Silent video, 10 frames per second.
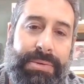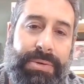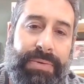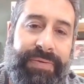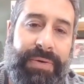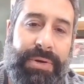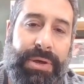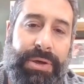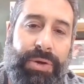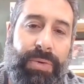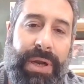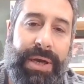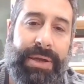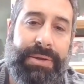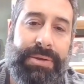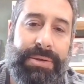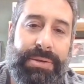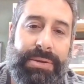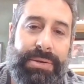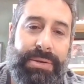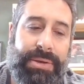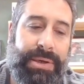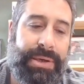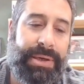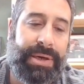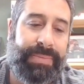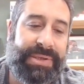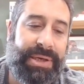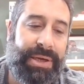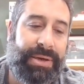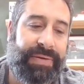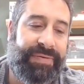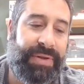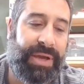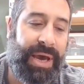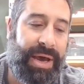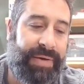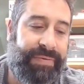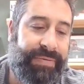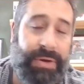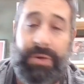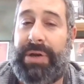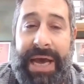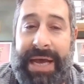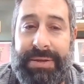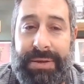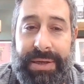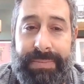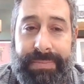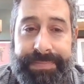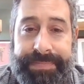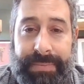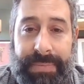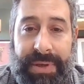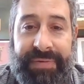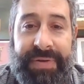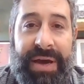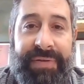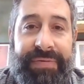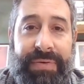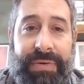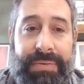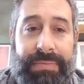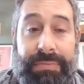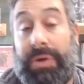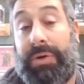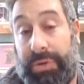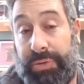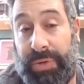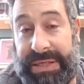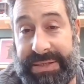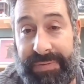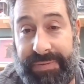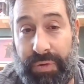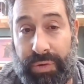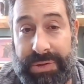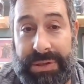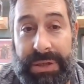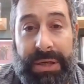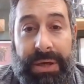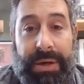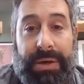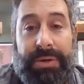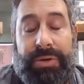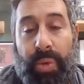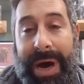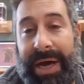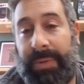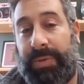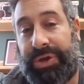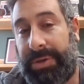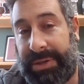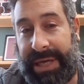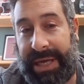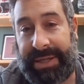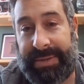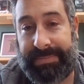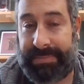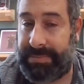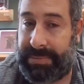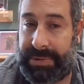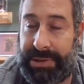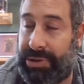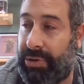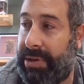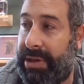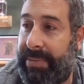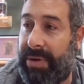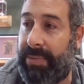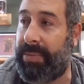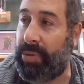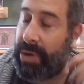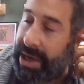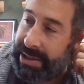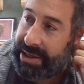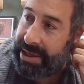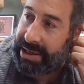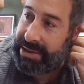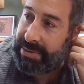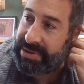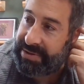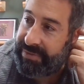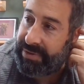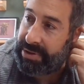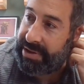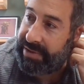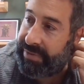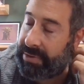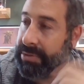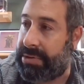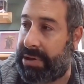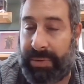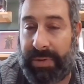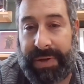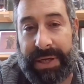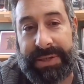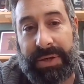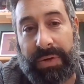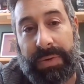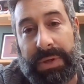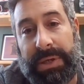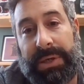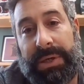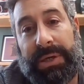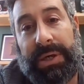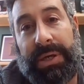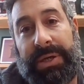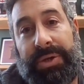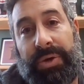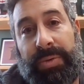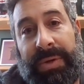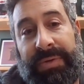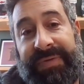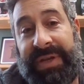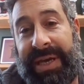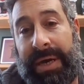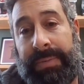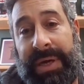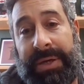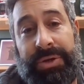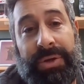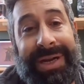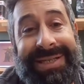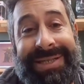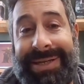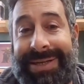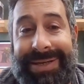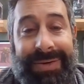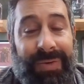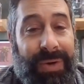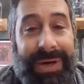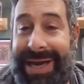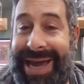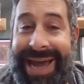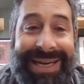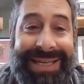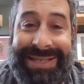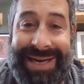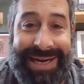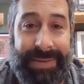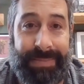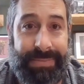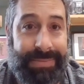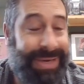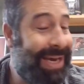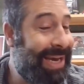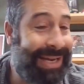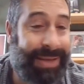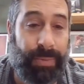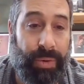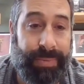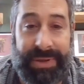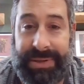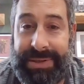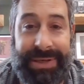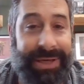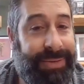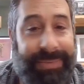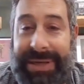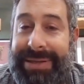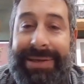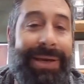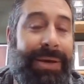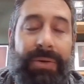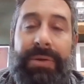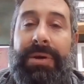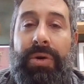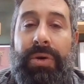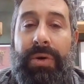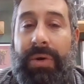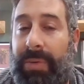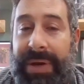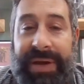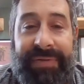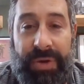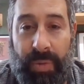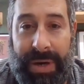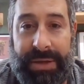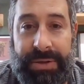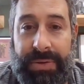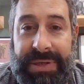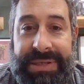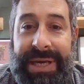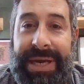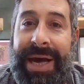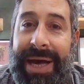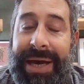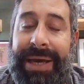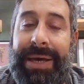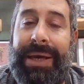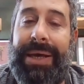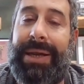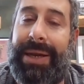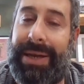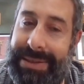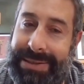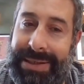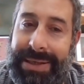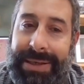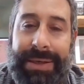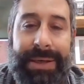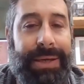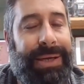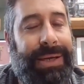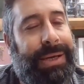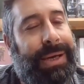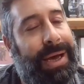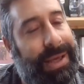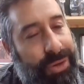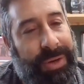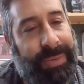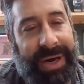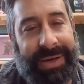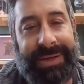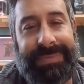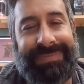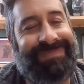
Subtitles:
So if a new client comes in, if they're going to handle them. If they have a good reason, of course, to why we shouldn't take them, it's on them. I remember we had a client that was very difficult a couple of years ago, and I told one the account manager, listen, anytime, any moment, in a meeting, on the call, whatever you want, you can say hi, listen, I thought about it,